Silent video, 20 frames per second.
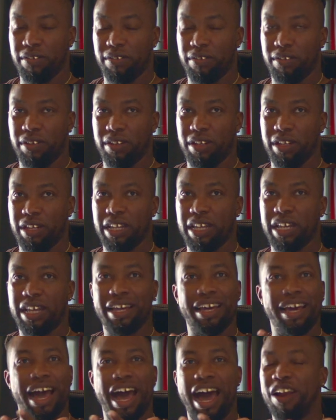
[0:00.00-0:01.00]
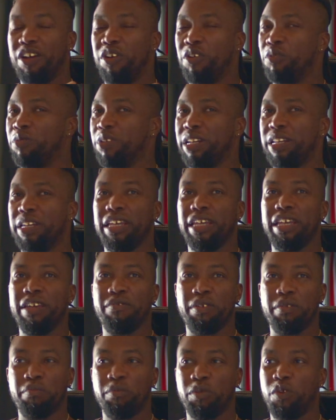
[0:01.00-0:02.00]
I mm-hmm. don't really
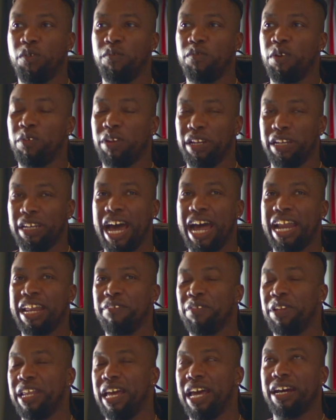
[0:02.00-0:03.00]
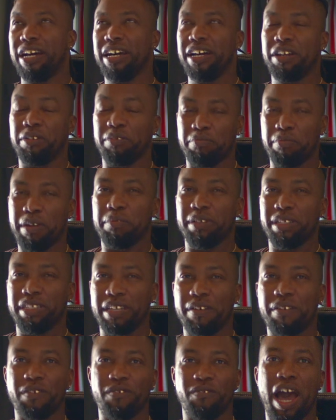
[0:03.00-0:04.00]
even move on it. Not even that 100, maybe
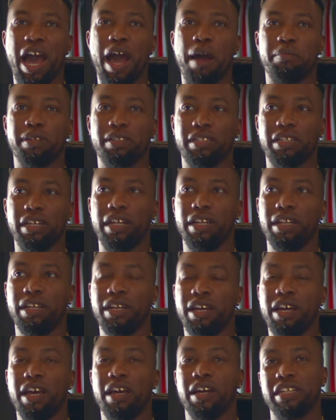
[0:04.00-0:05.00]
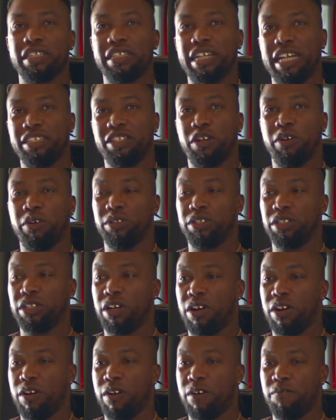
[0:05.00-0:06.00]
75%. percent mm-hmm. Cause I told
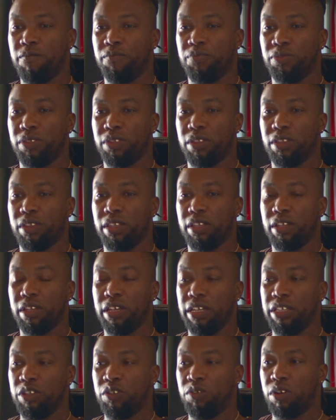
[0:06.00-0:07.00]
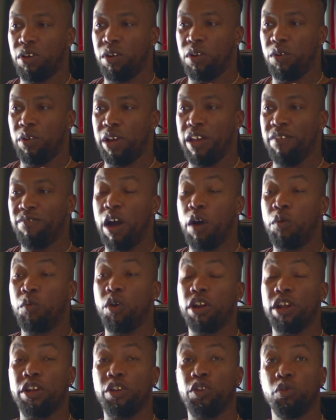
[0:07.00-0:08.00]
y'all, you know, if I
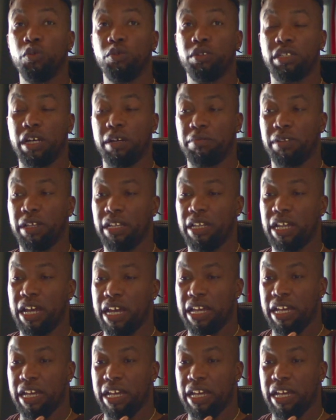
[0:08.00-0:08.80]
want to do something,